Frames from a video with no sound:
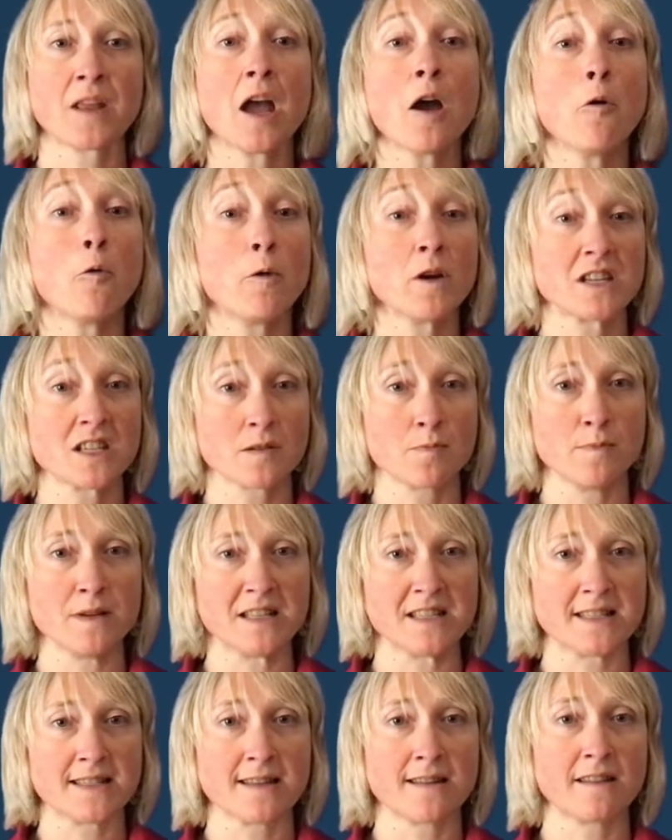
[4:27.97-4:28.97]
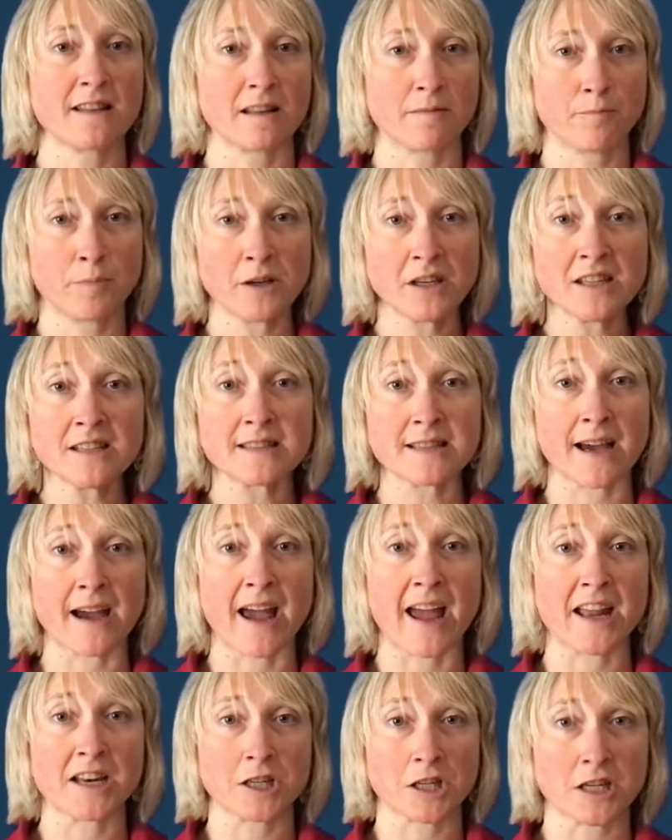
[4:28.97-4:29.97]
which means that Bonita
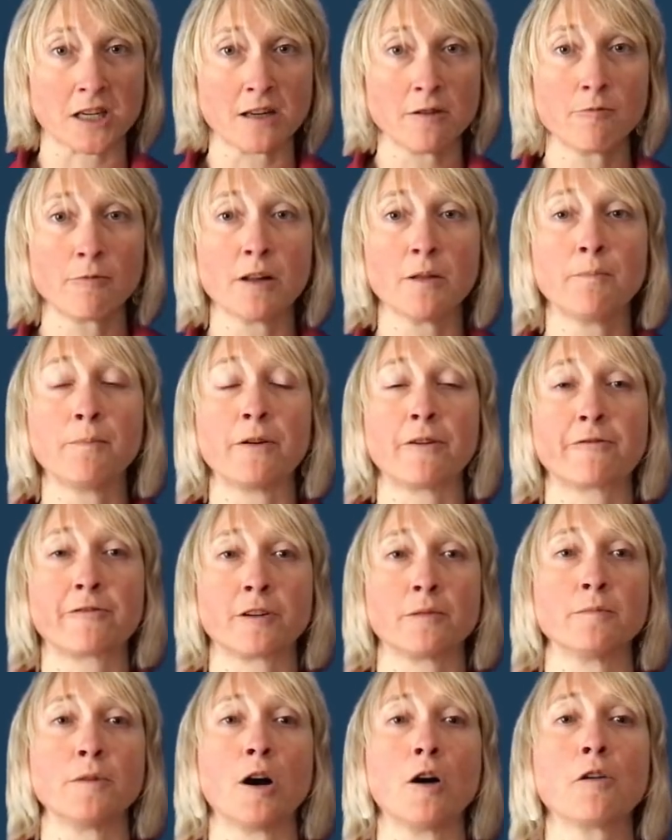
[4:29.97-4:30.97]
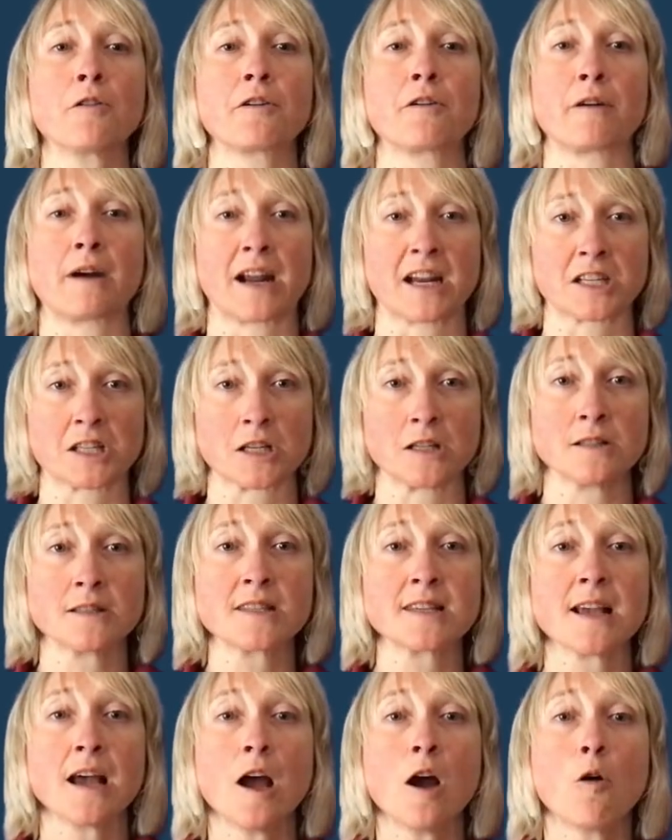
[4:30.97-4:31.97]
Engine will perform other
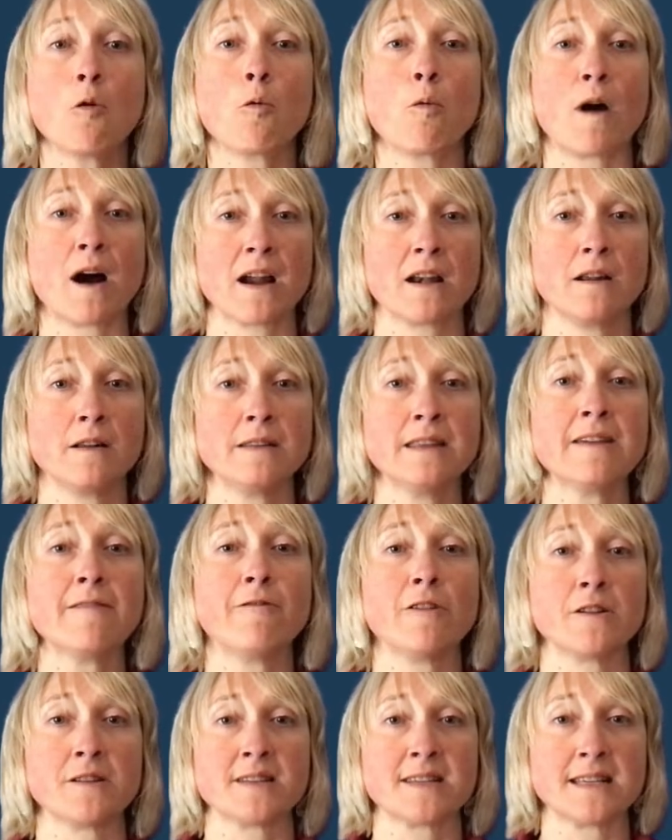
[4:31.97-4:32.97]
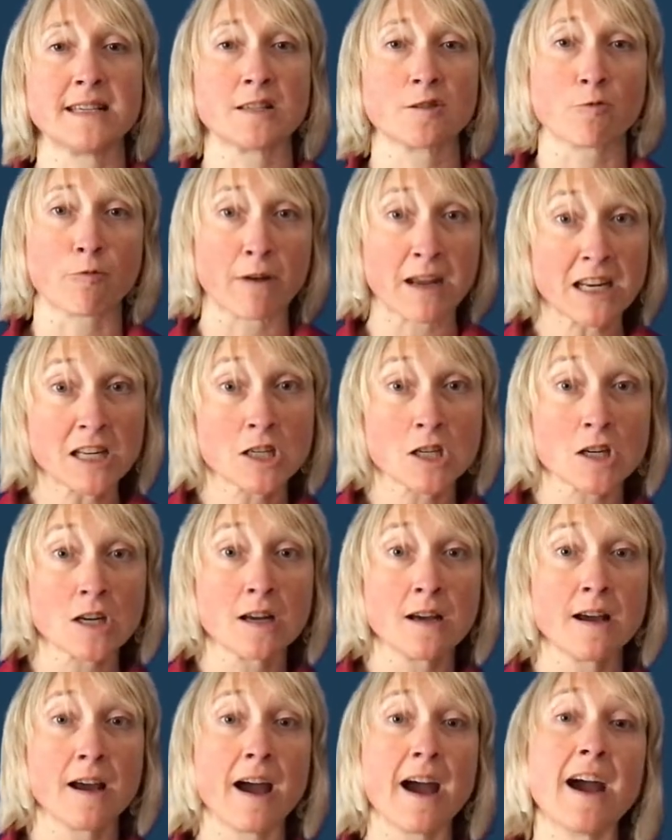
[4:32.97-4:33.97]
actions while an event is reached
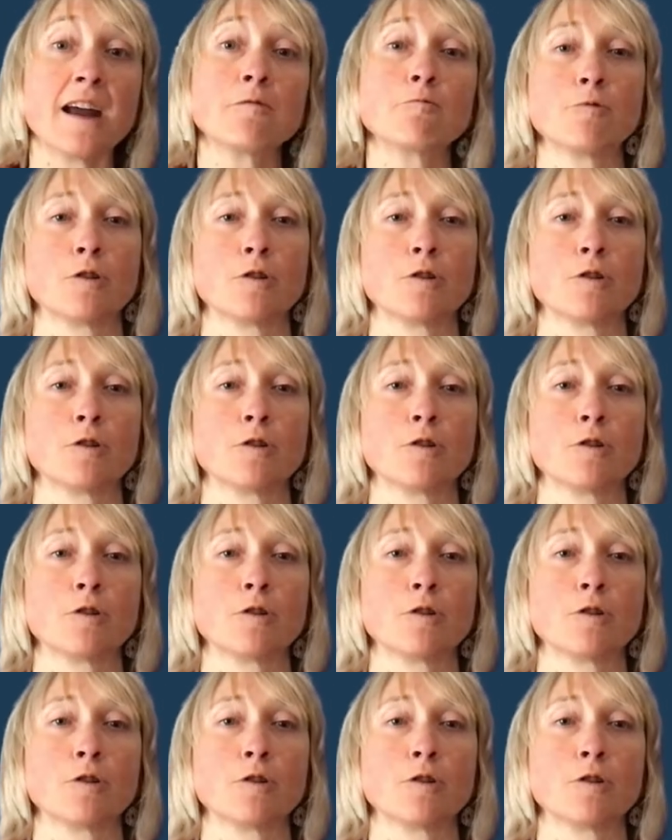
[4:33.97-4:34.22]
and